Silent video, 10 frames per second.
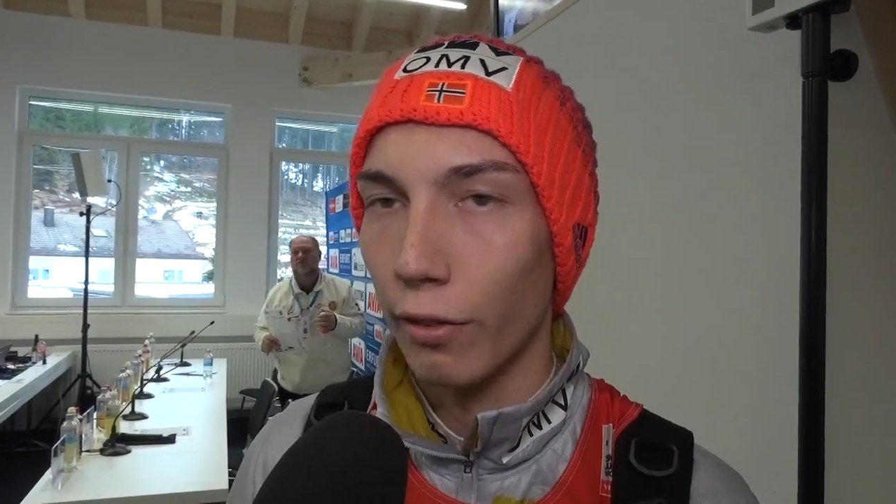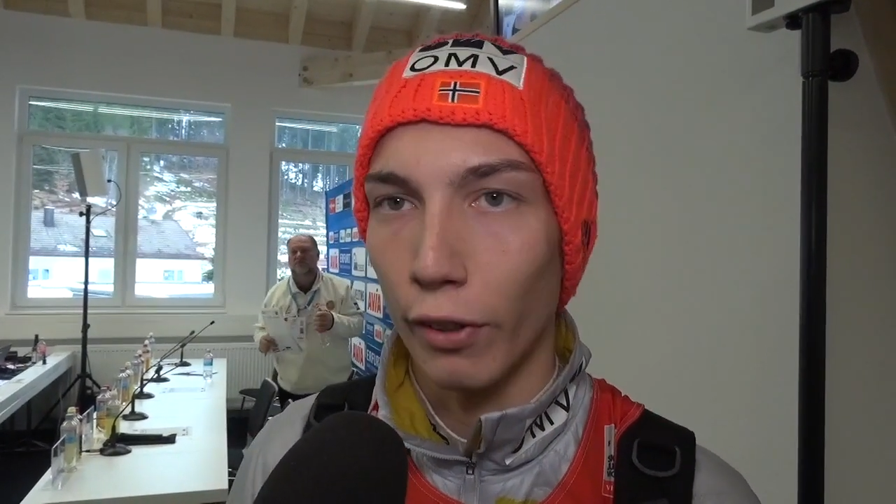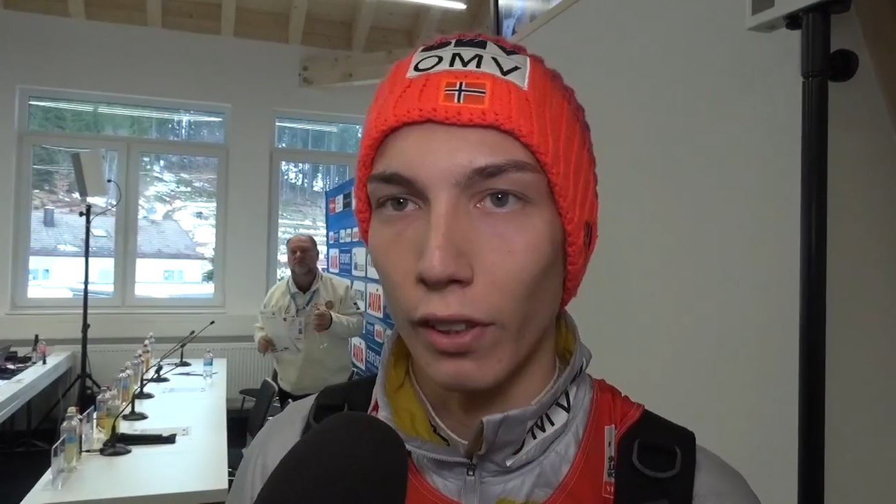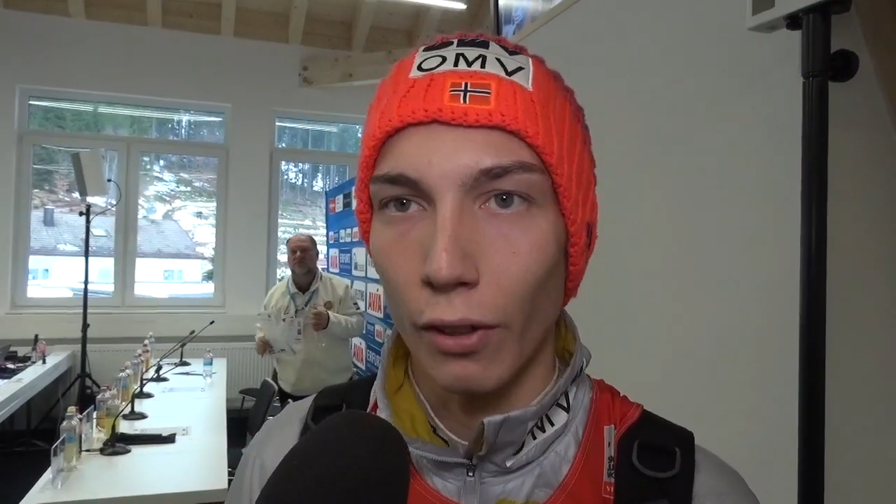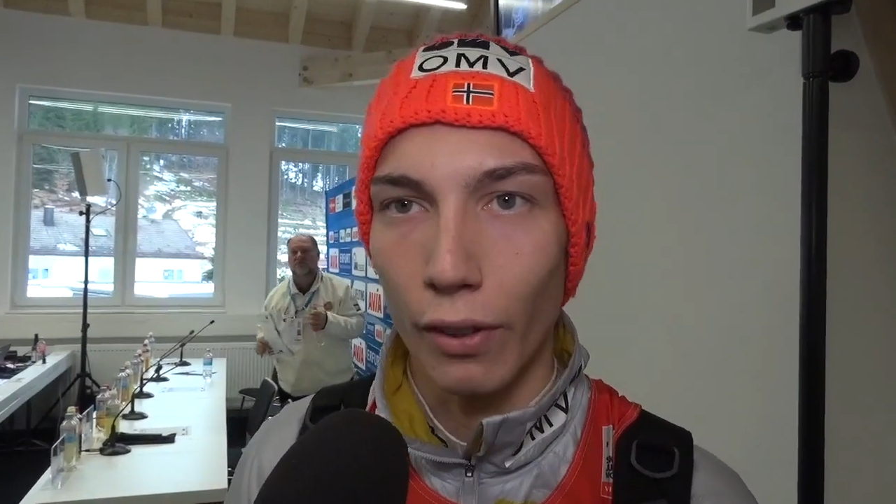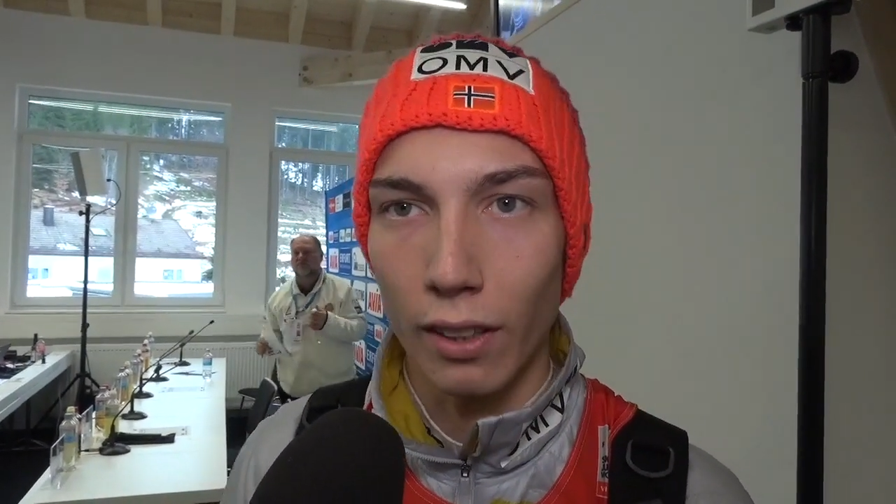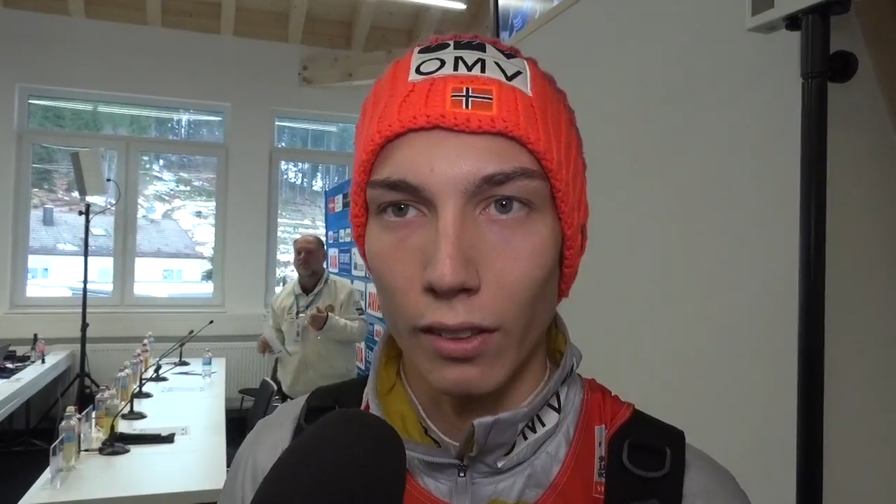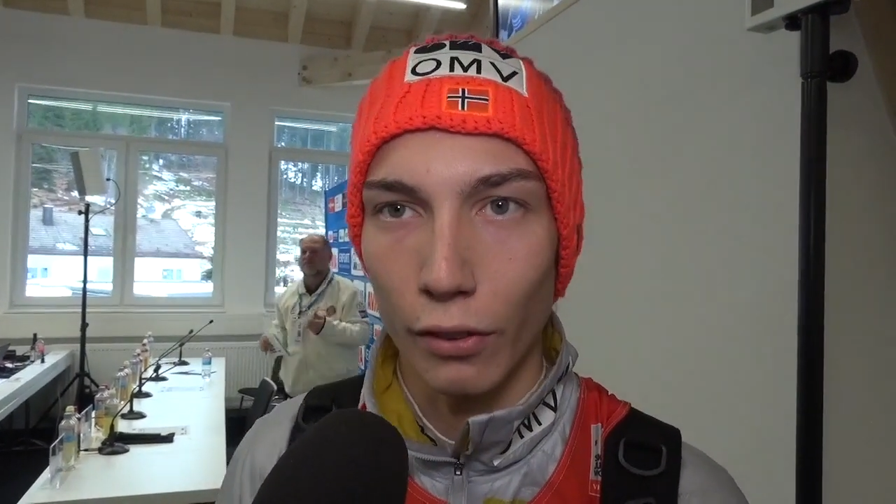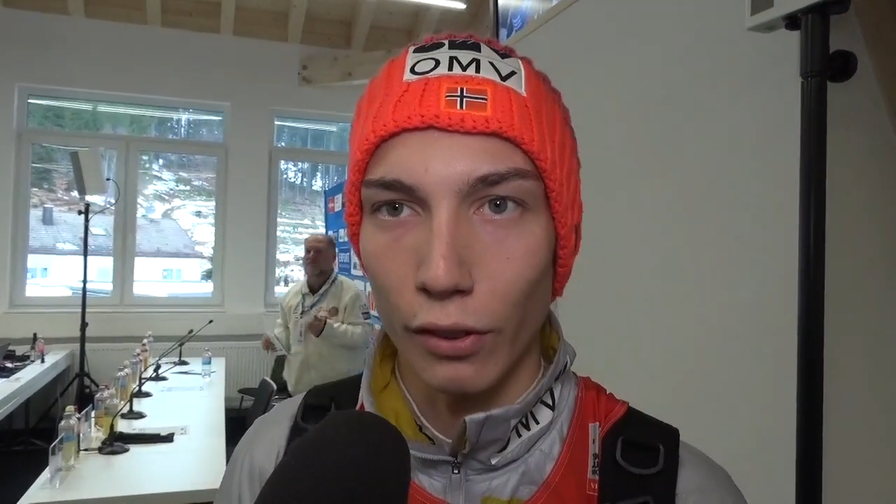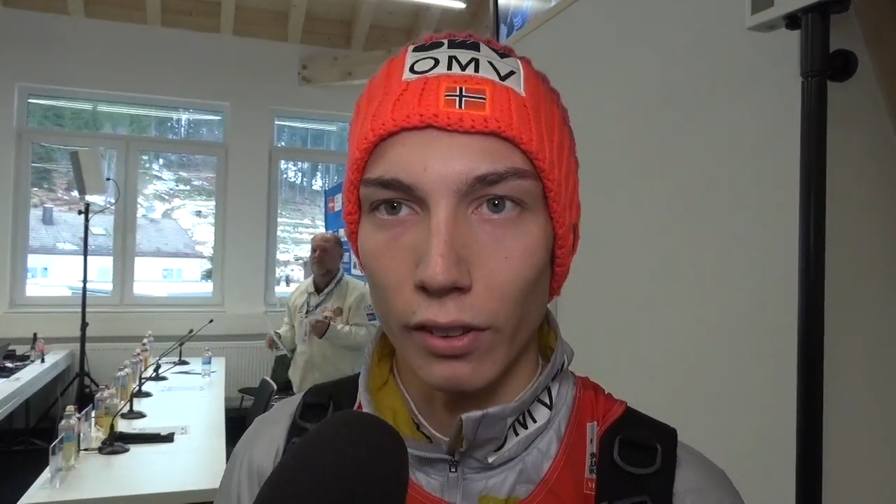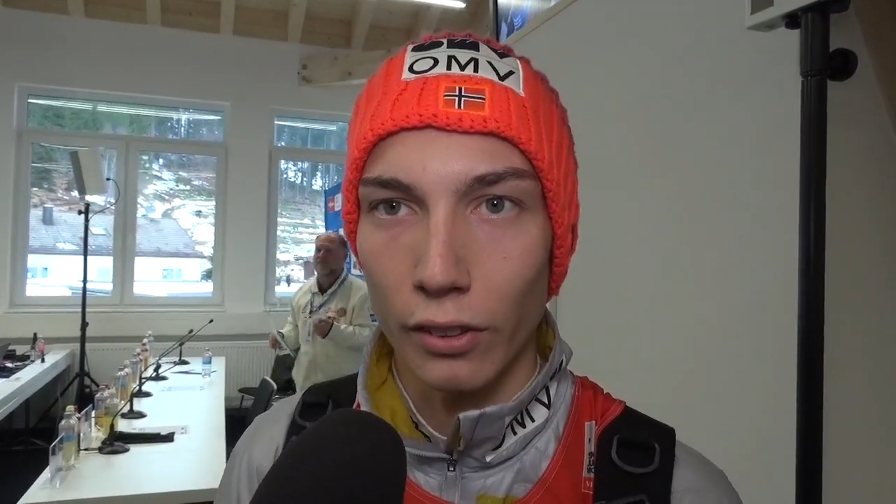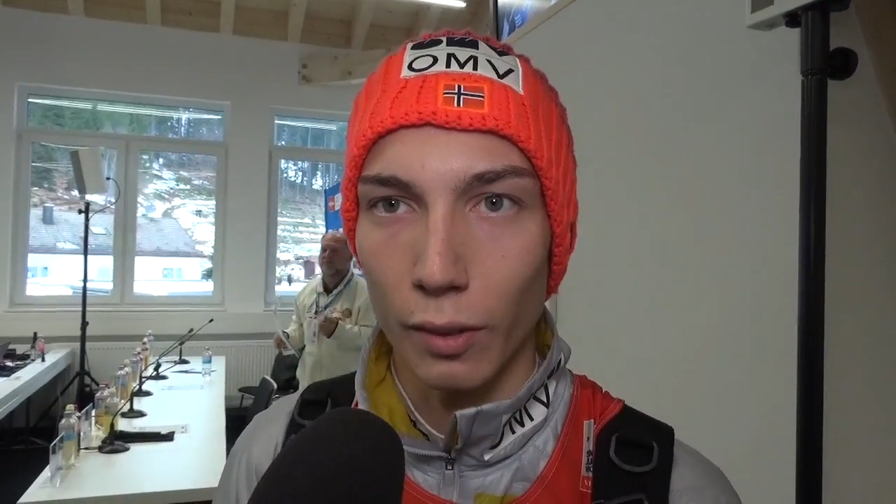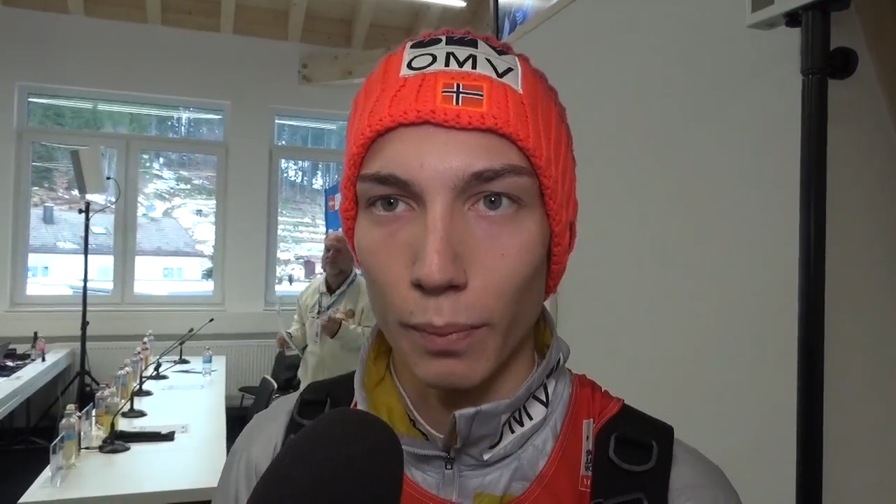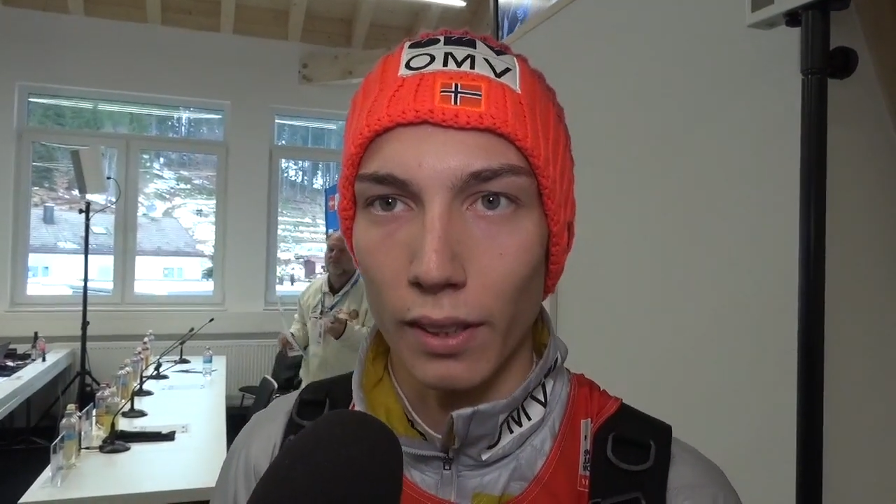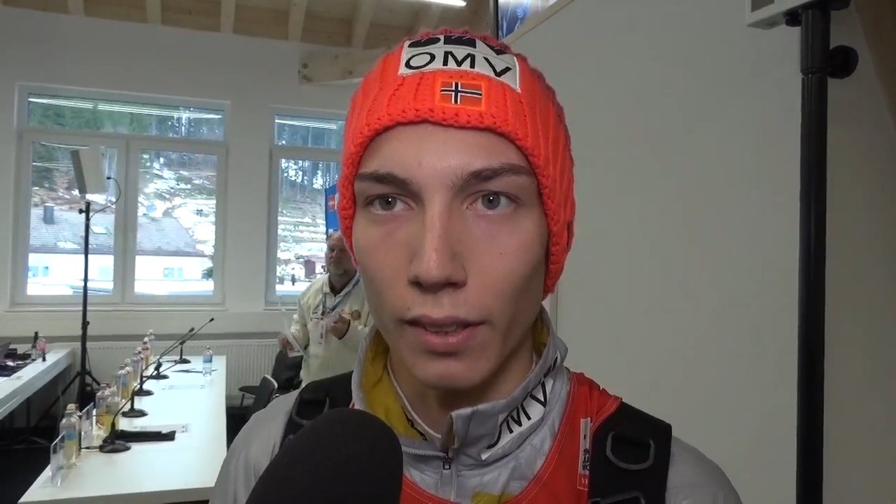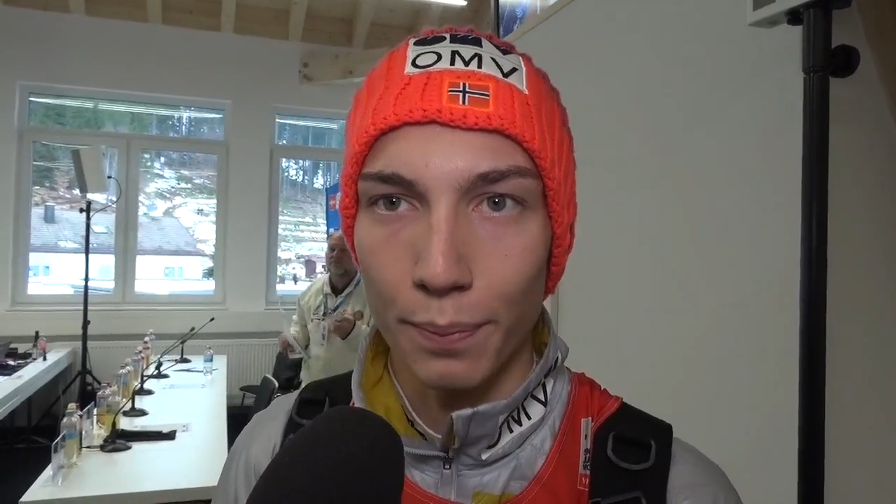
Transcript: fun arena to jump in.